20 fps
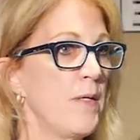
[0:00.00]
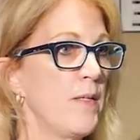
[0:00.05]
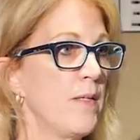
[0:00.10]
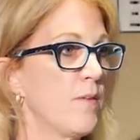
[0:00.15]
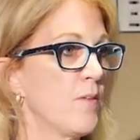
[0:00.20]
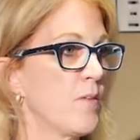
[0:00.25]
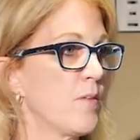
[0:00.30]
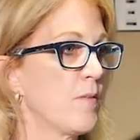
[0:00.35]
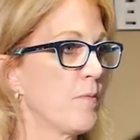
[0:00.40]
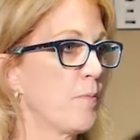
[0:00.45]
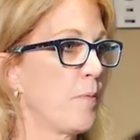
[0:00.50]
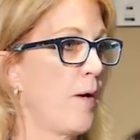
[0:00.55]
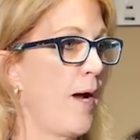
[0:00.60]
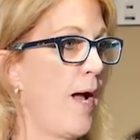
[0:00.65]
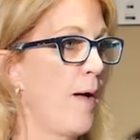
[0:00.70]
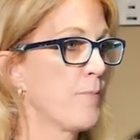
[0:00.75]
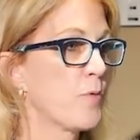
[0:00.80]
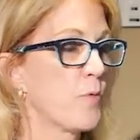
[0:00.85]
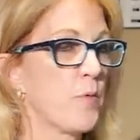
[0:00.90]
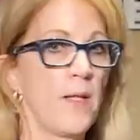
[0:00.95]
that's
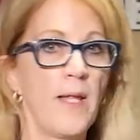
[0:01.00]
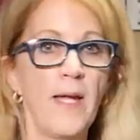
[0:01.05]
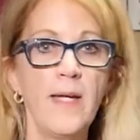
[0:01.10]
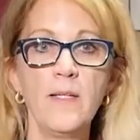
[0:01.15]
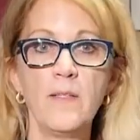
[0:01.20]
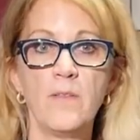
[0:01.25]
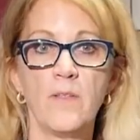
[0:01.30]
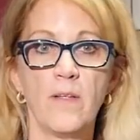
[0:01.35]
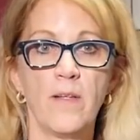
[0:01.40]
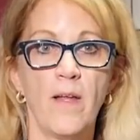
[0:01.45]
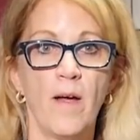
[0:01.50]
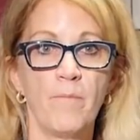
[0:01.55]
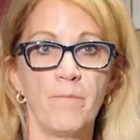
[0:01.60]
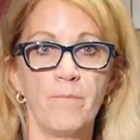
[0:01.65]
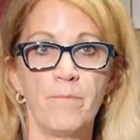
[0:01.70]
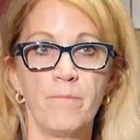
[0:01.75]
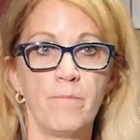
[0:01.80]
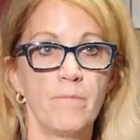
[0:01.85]
perhaps related to them.